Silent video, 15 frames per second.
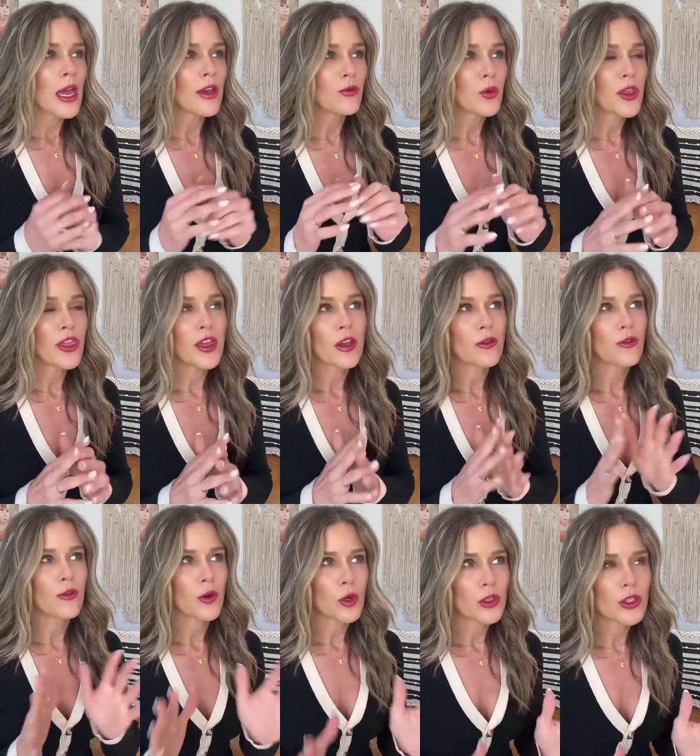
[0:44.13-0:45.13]
if we think
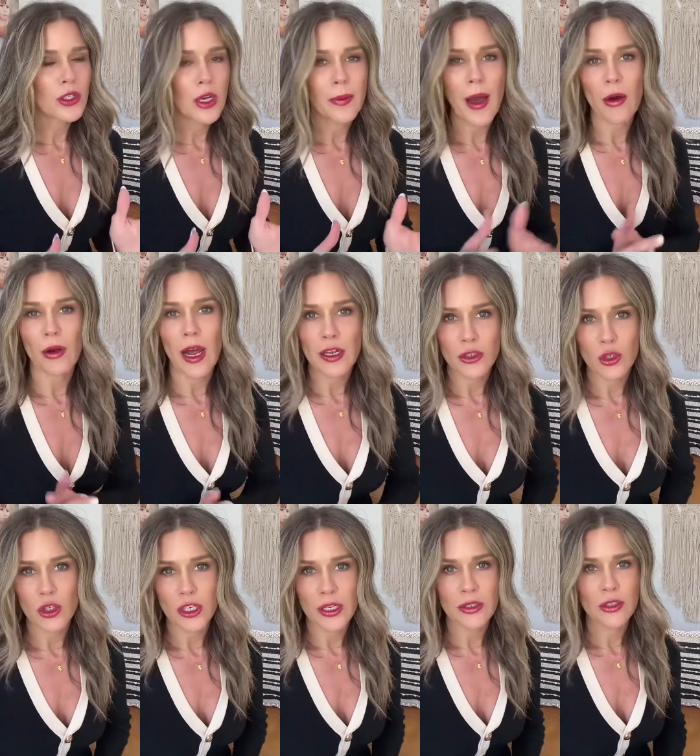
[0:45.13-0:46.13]
first about
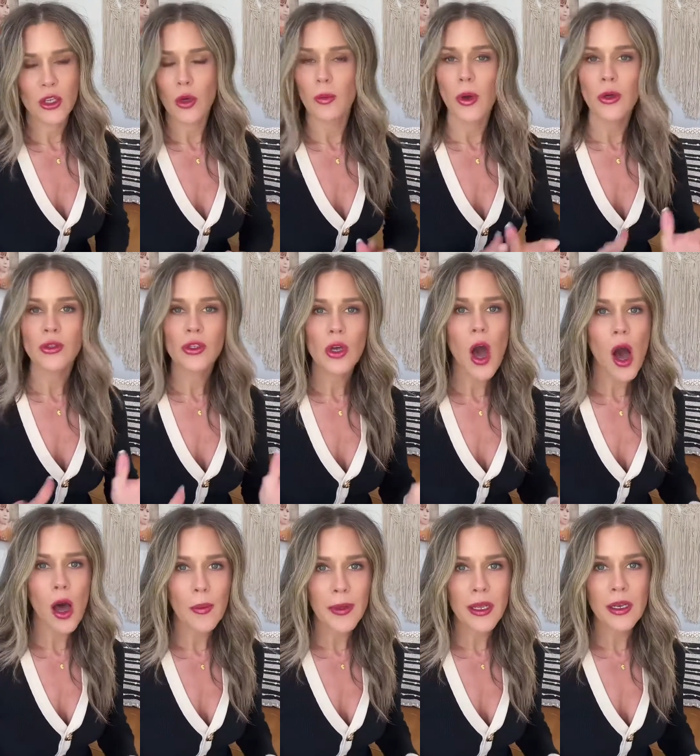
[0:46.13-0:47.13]
estrogen, so most
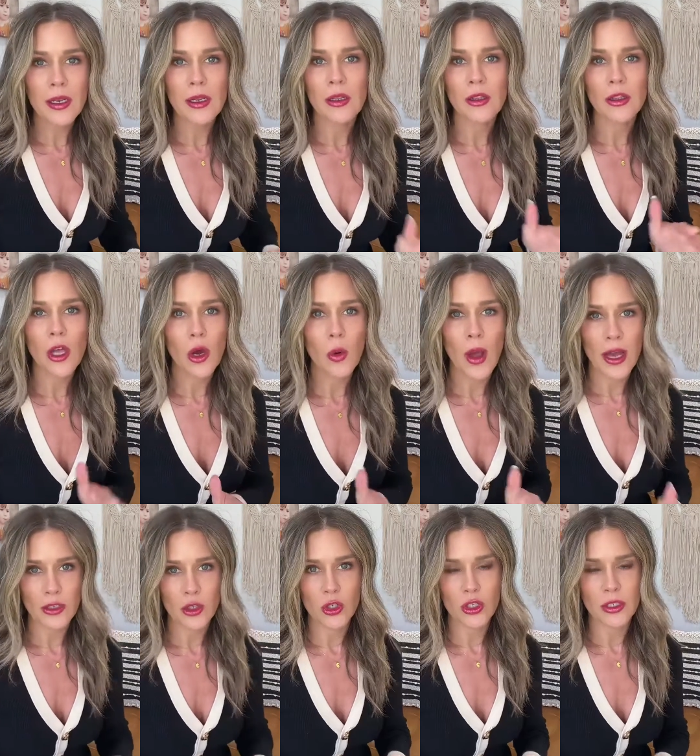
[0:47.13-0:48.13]
common low
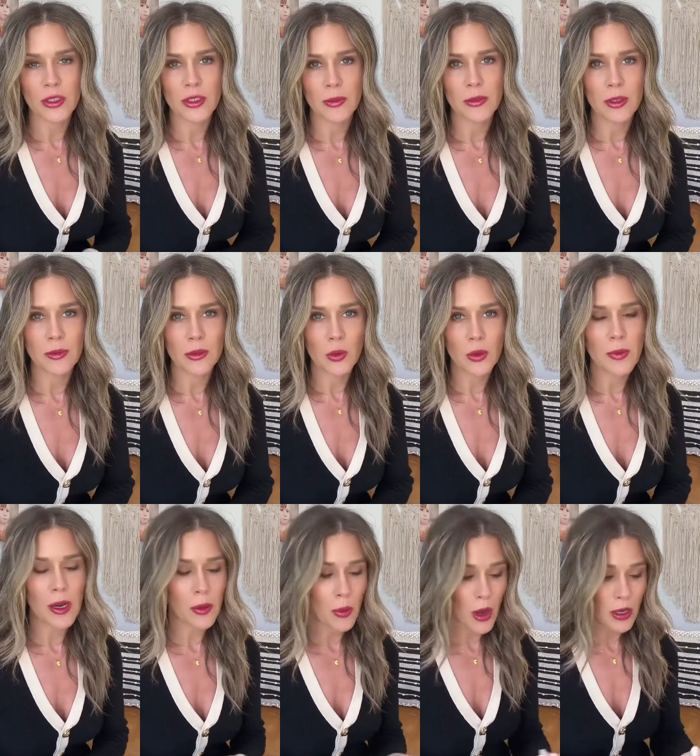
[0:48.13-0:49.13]
estrogen symptoms with
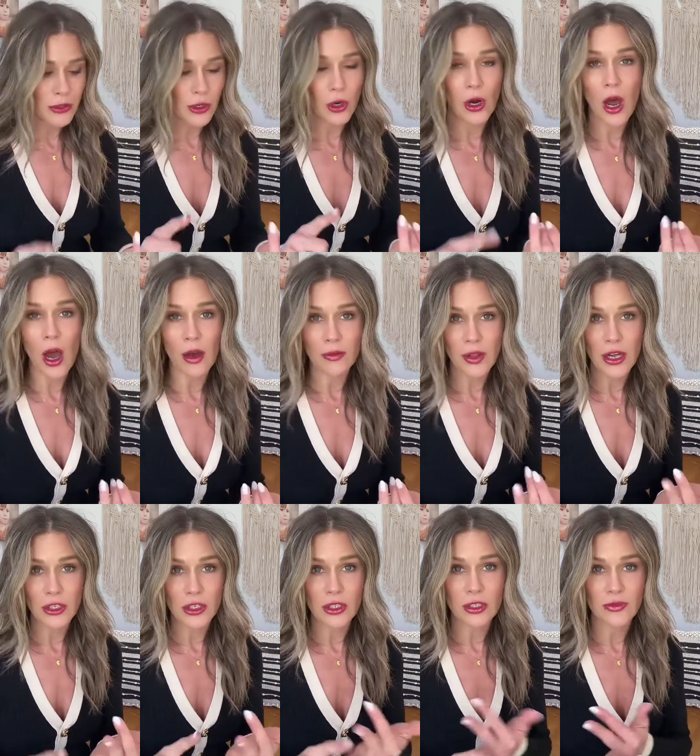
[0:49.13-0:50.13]
menopause are hot
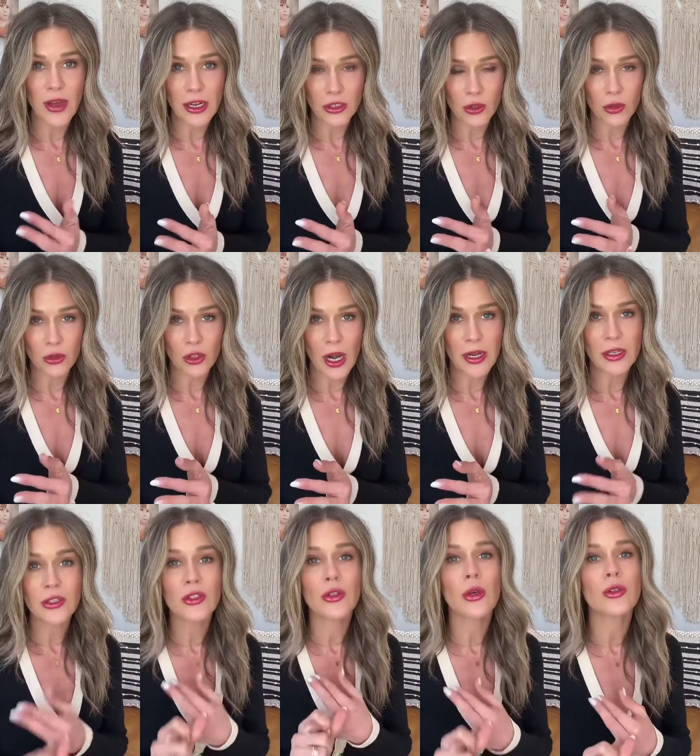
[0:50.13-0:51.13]
flashes, vaginal
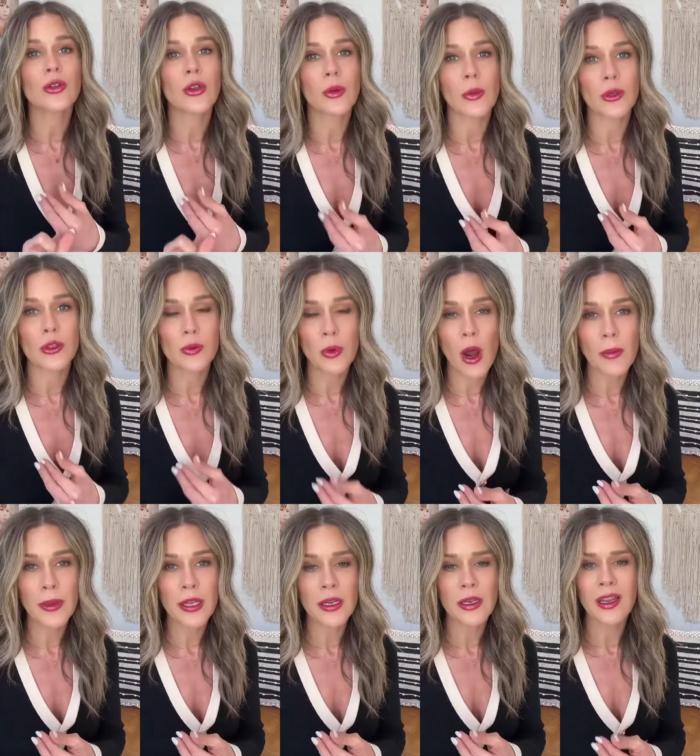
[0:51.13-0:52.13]
dryness. Those are the most
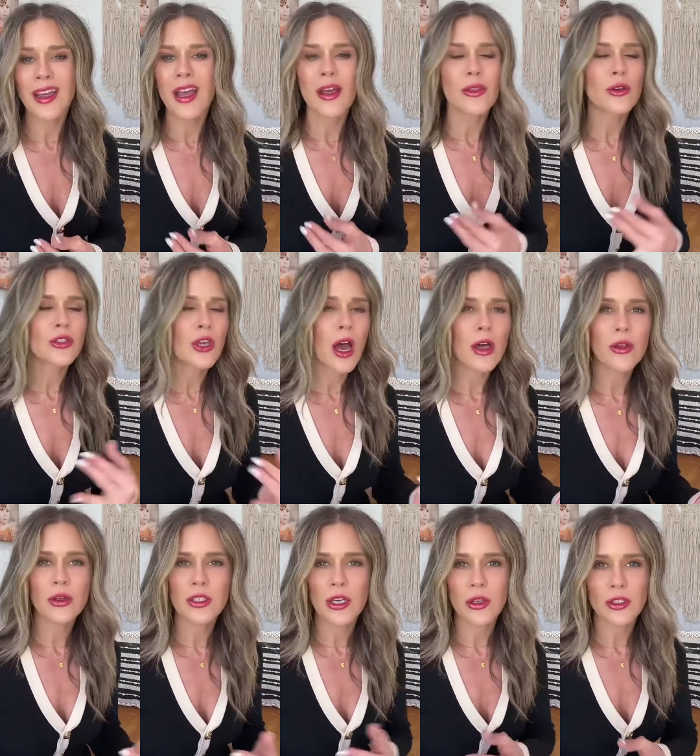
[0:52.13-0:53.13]
prominent. There's
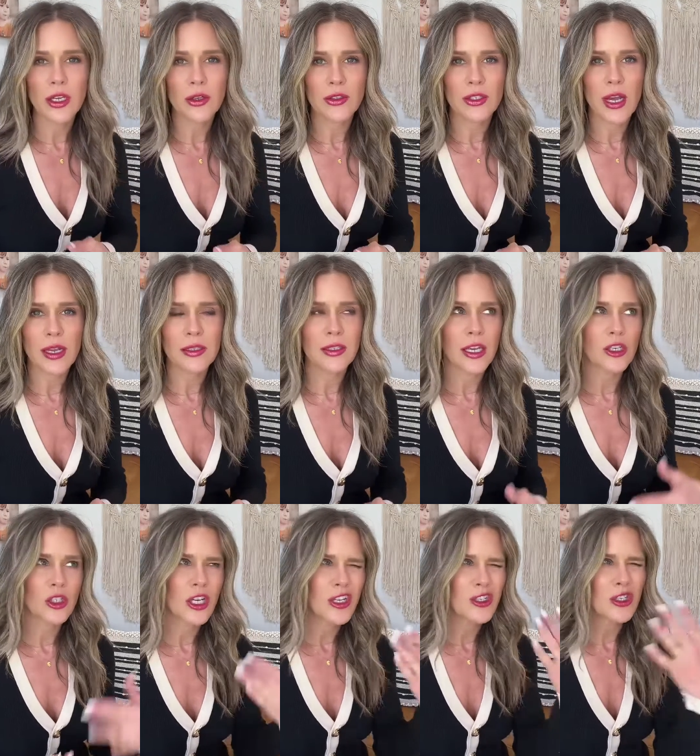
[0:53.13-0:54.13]
other telltale signs like
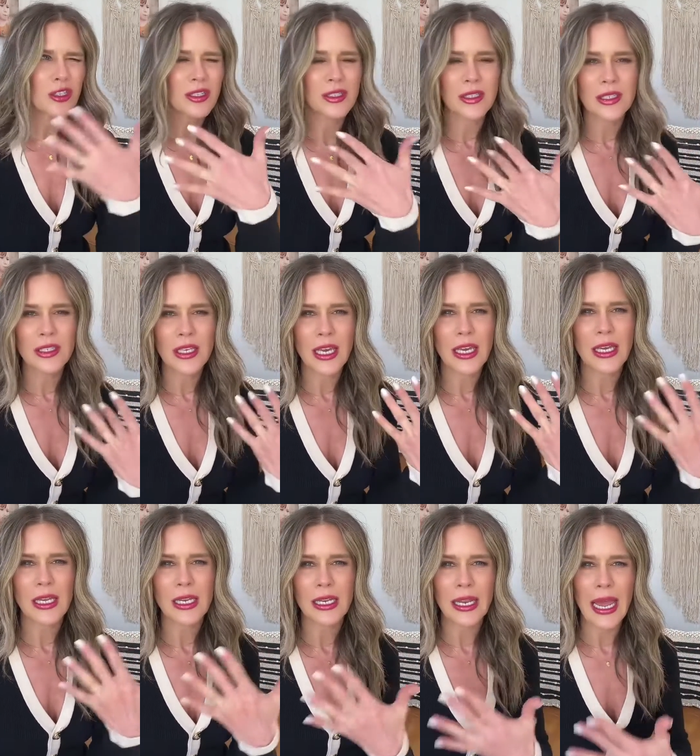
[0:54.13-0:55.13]
changes in
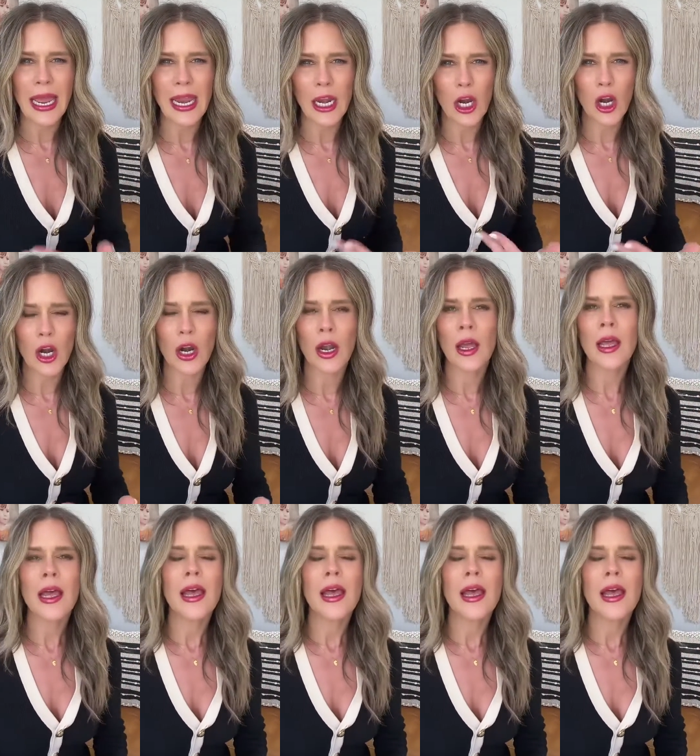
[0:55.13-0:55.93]
skin and hair